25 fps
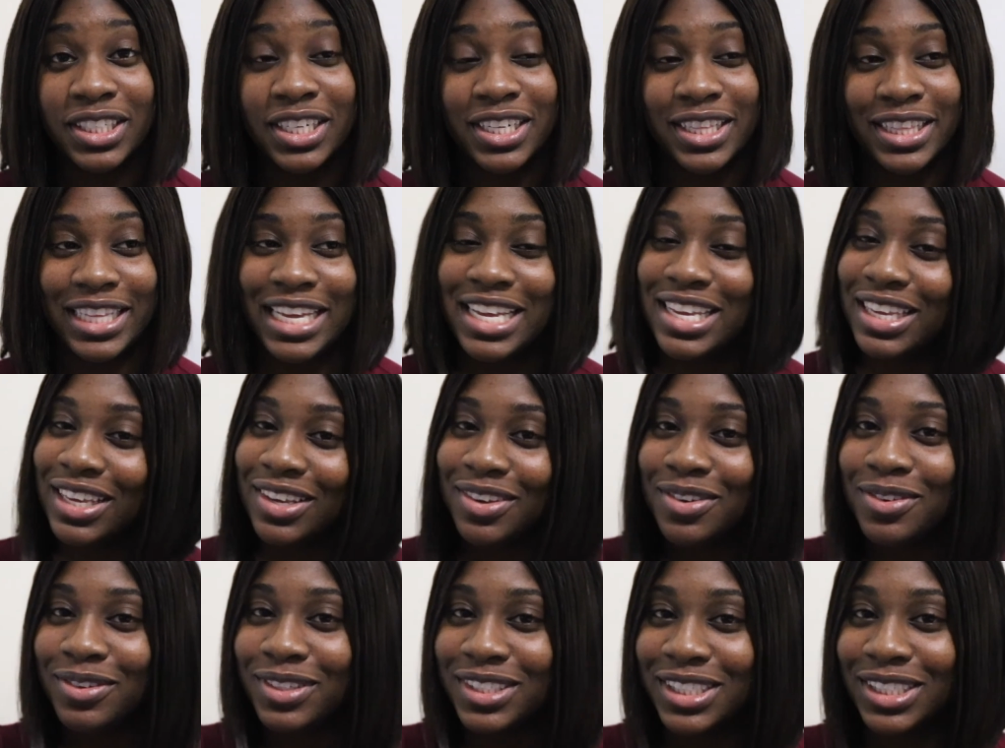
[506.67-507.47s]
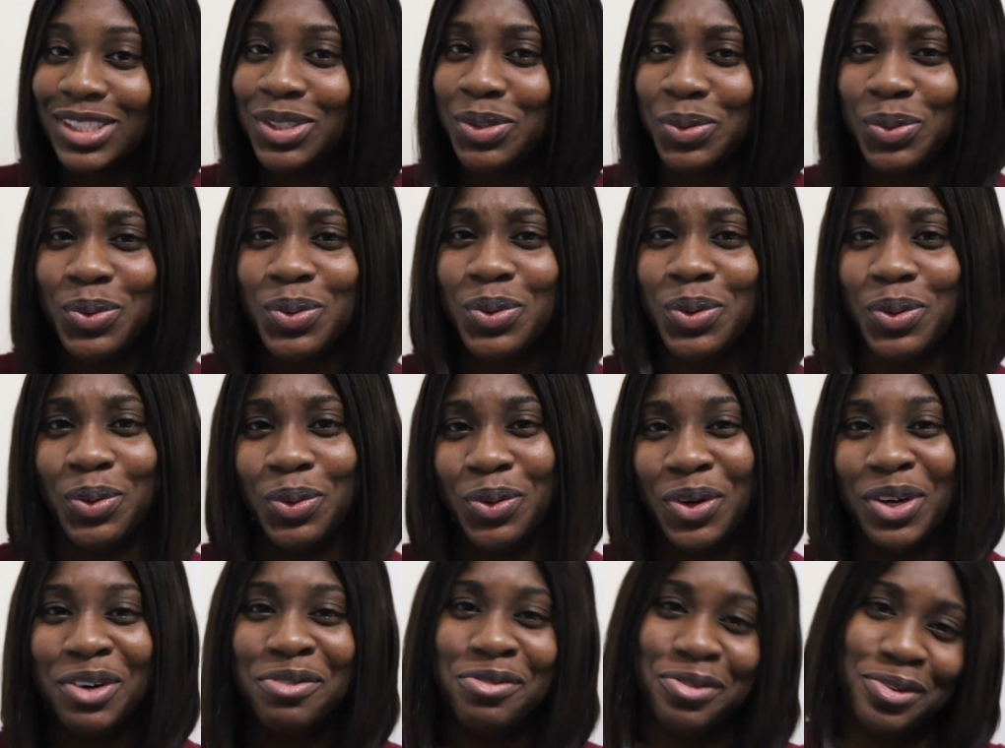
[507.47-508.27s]
And thank you to
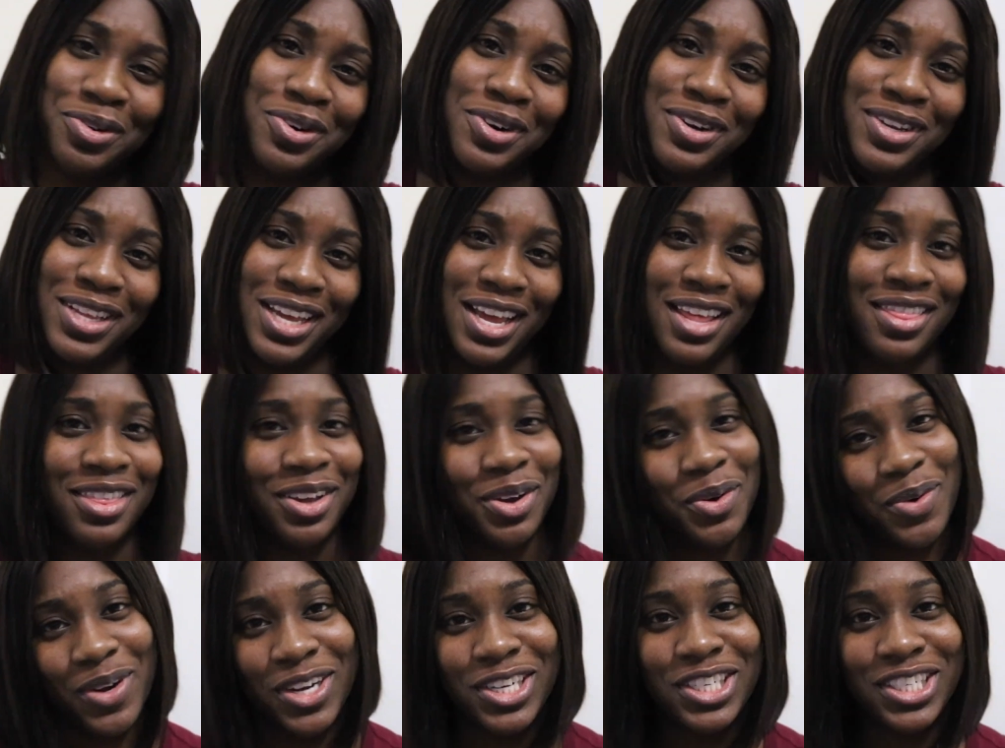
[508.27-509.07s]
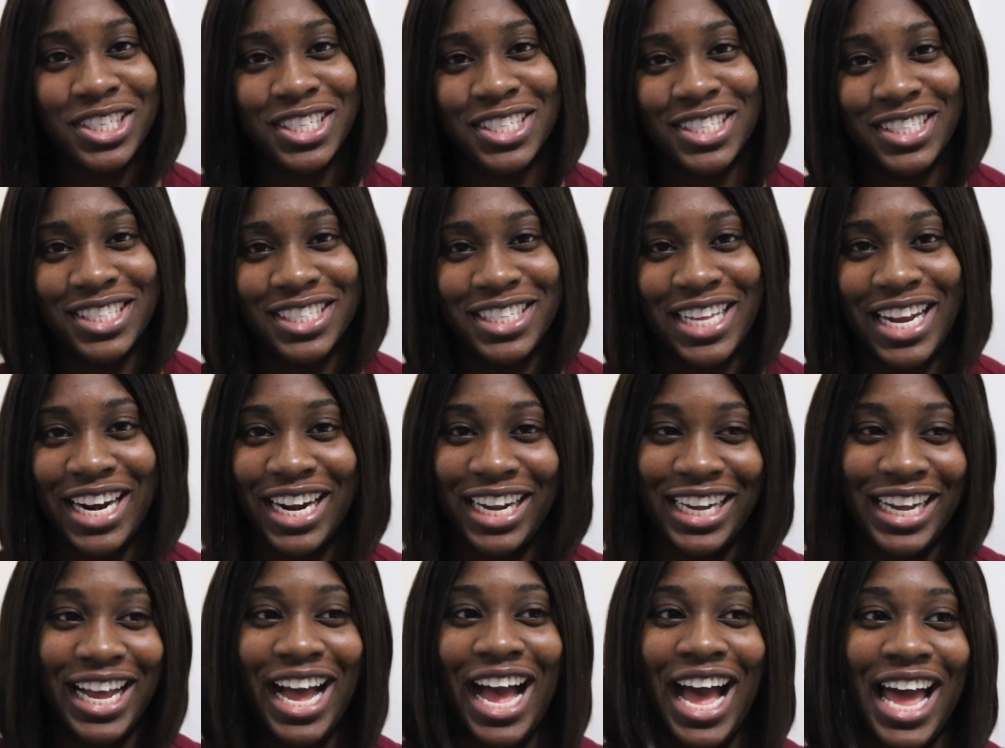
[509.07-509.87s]
Google for the other questions that
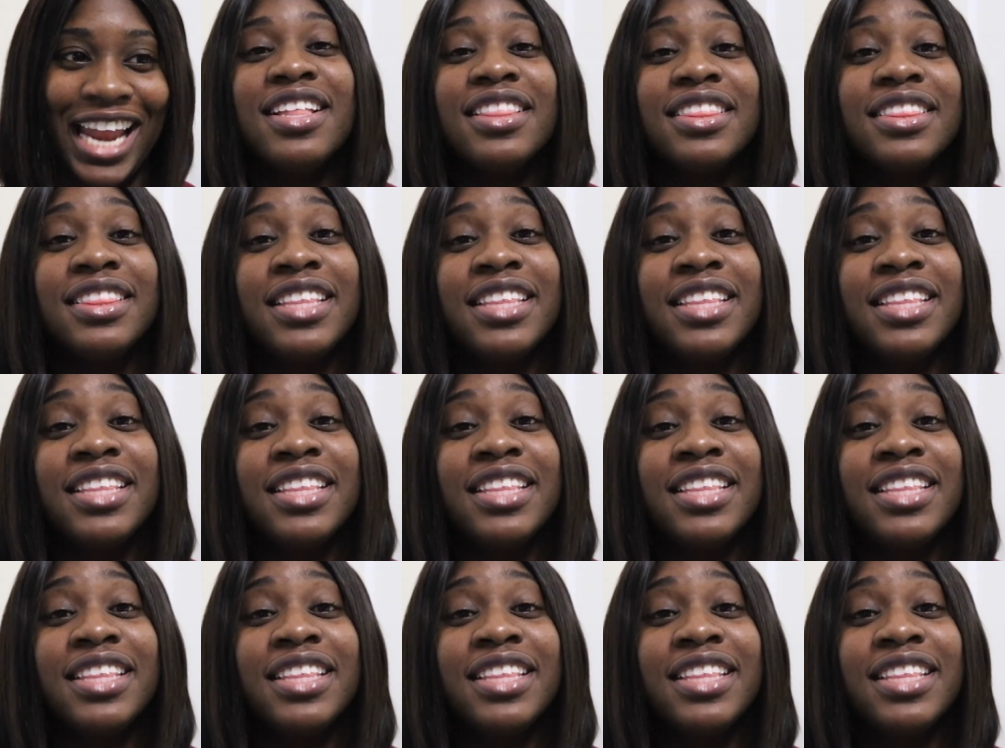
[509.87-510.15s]
I got.